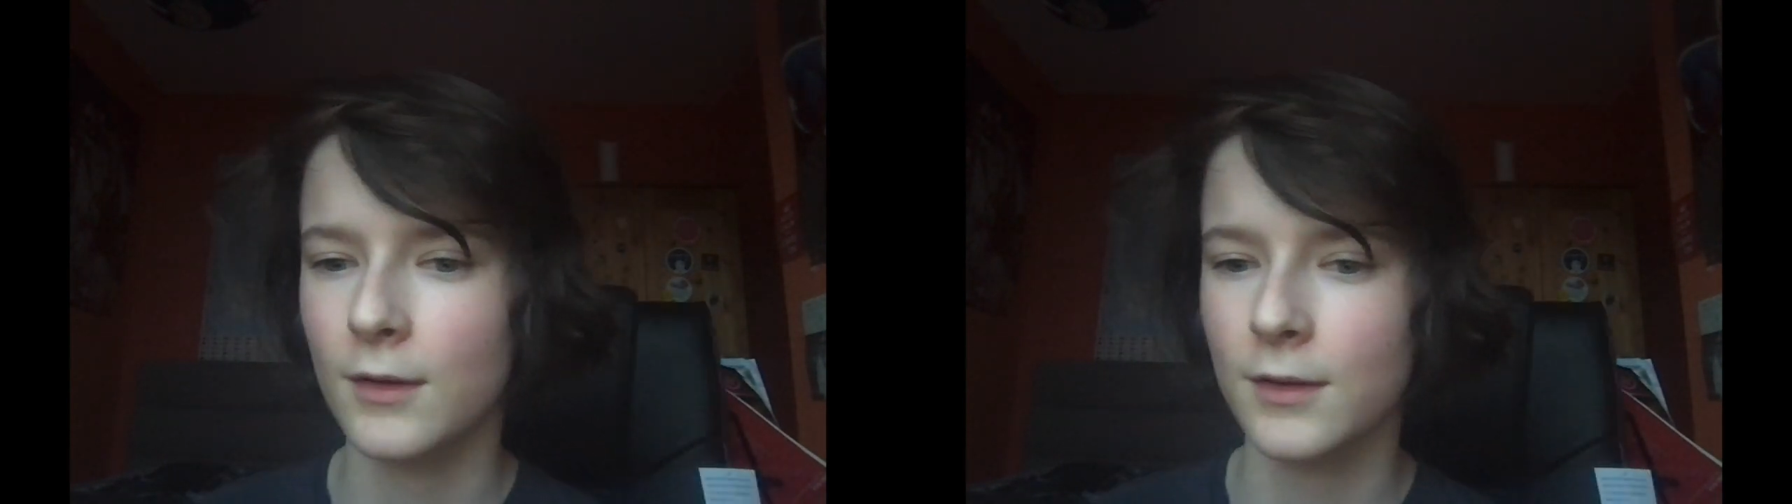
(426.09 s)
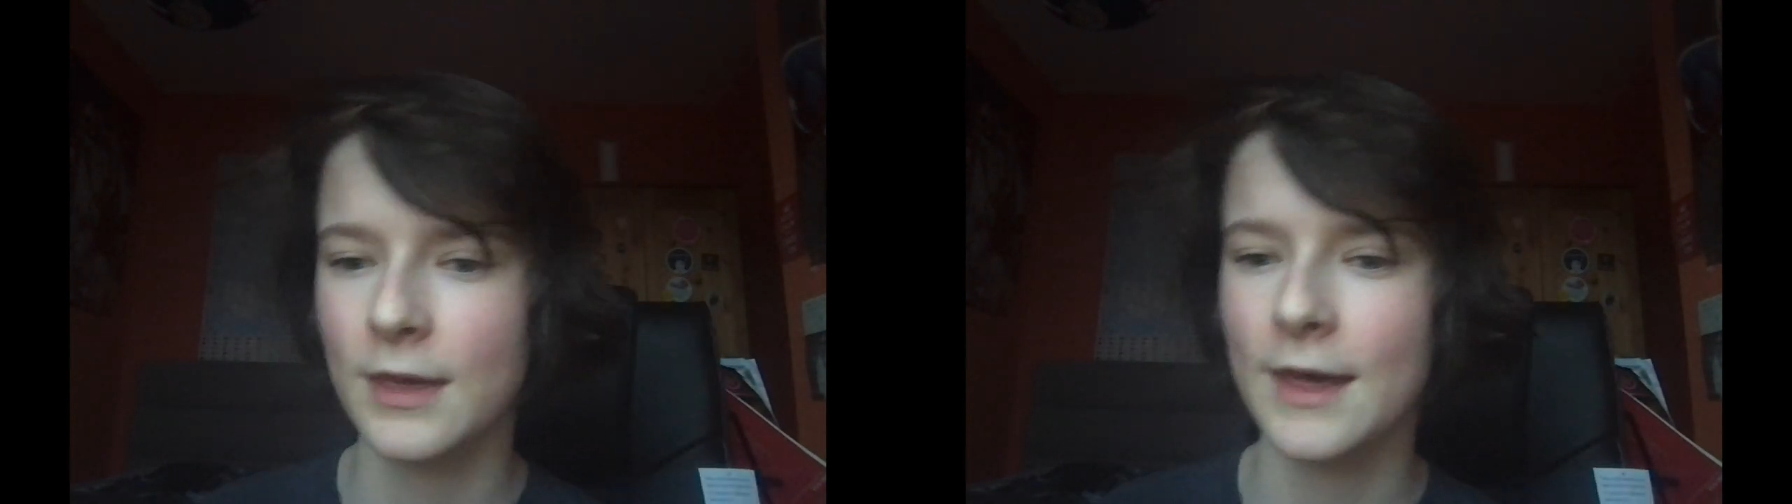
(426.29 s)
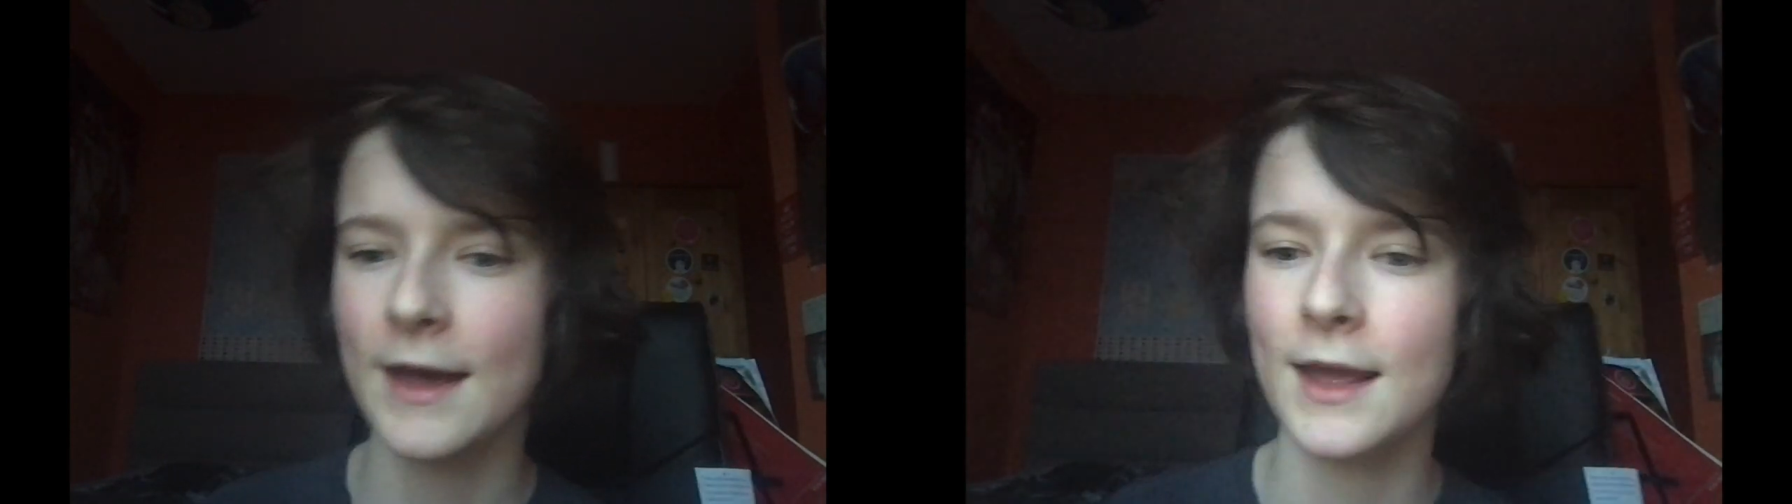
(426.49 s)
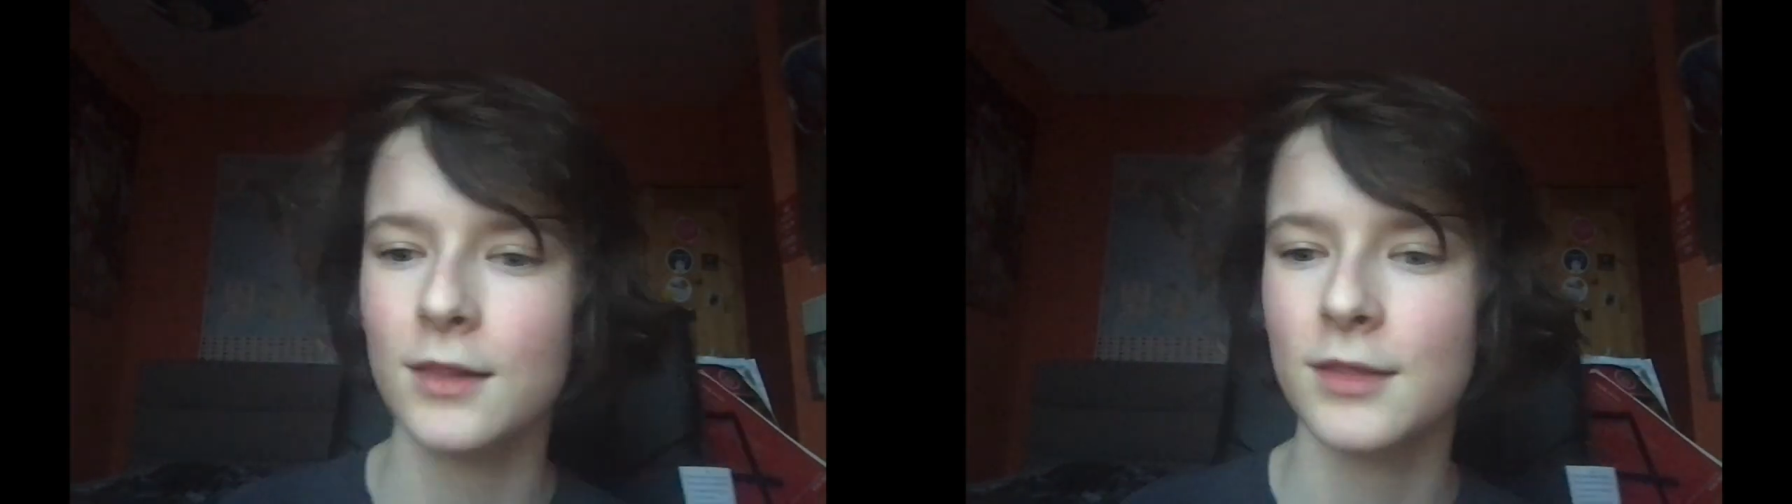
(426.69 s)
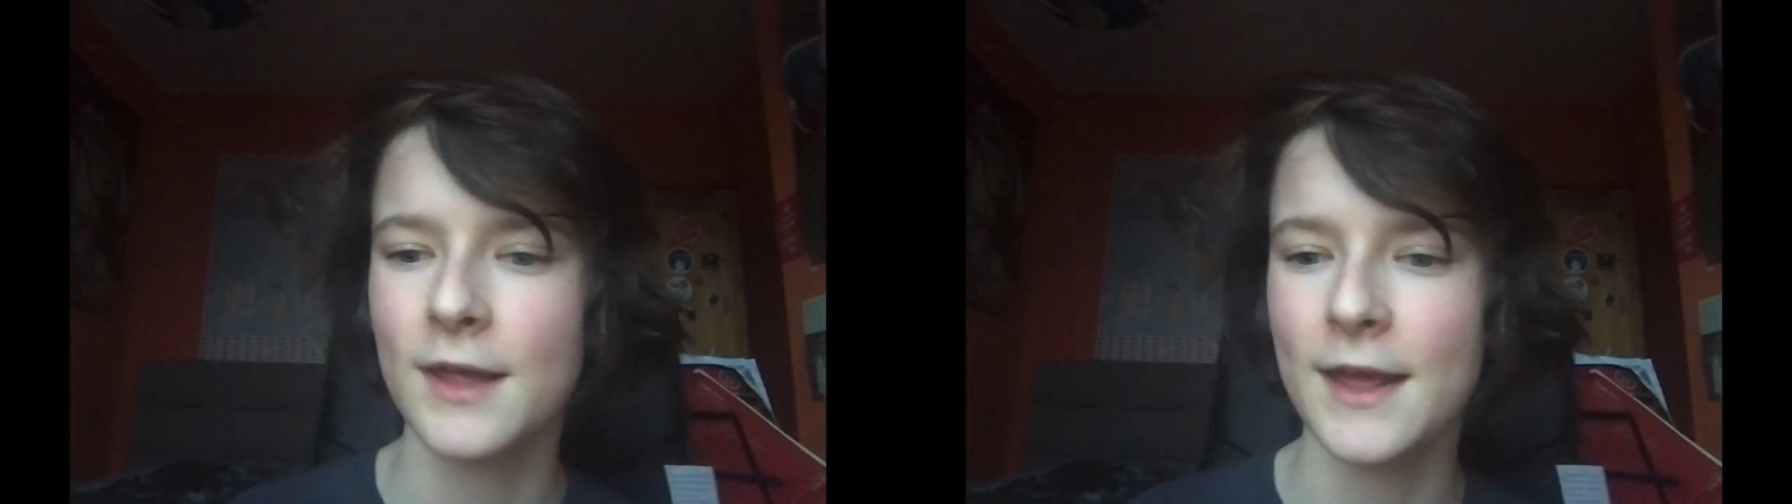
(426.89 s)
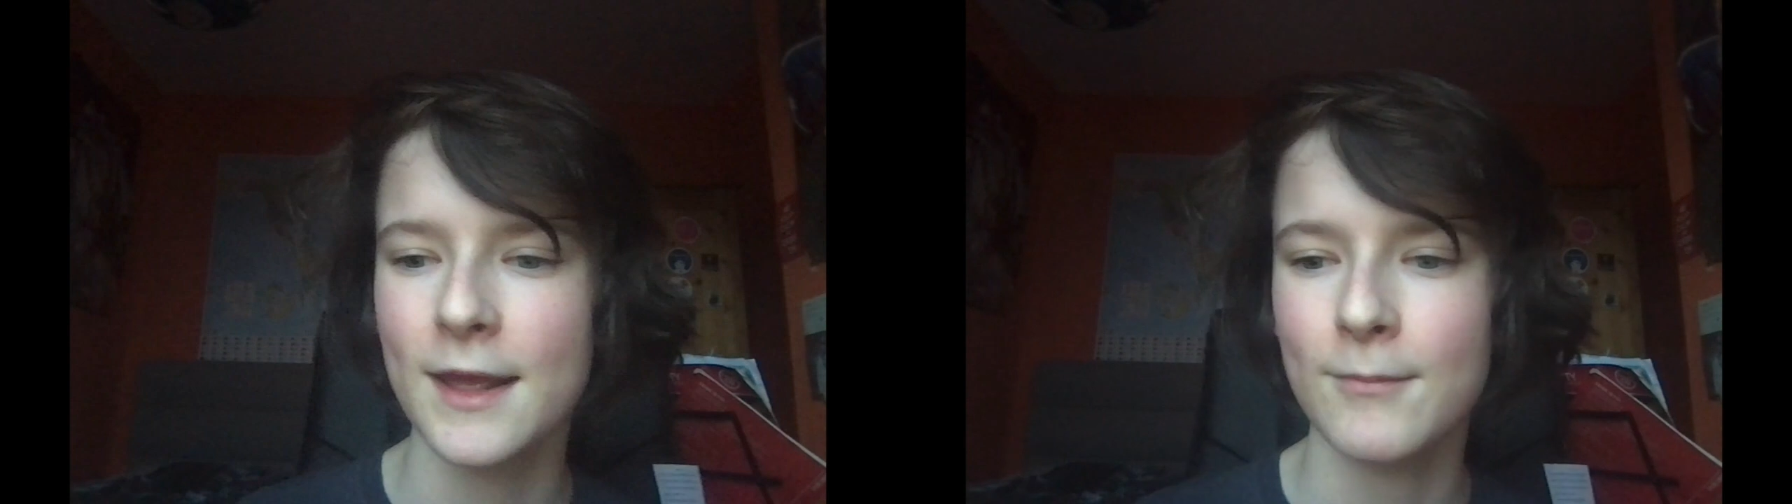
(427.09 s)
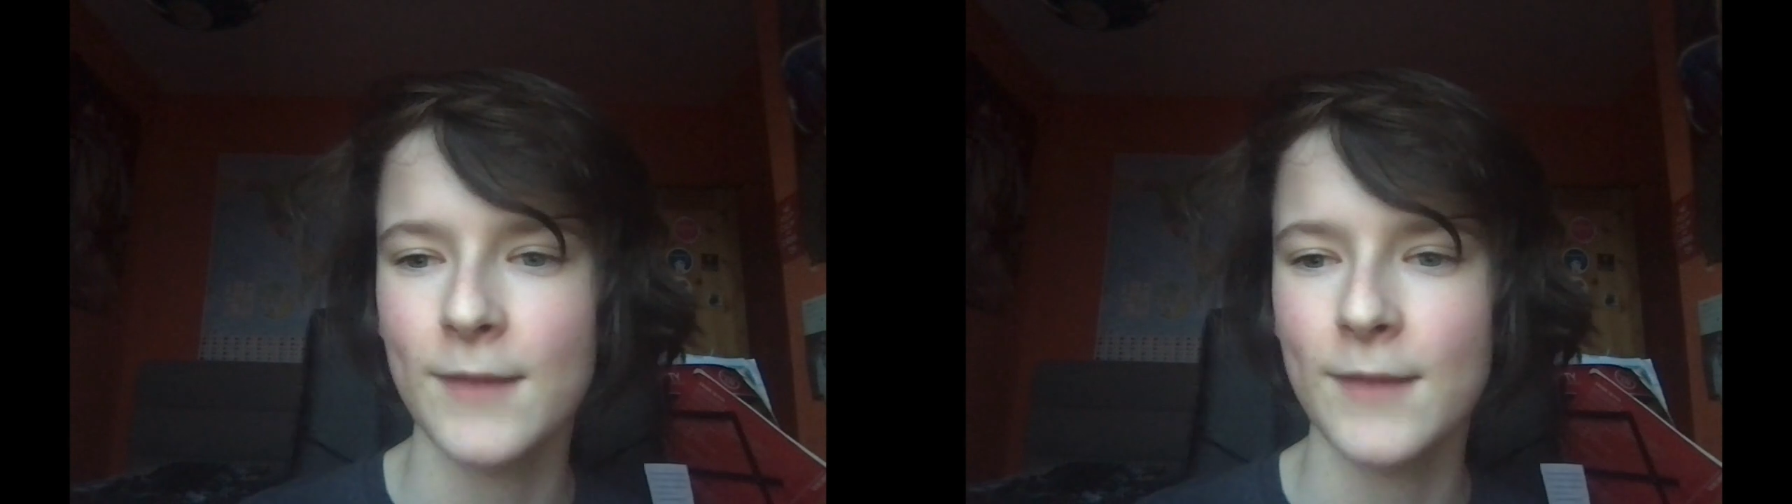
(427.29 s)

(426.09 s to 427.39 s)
Yeah, it's a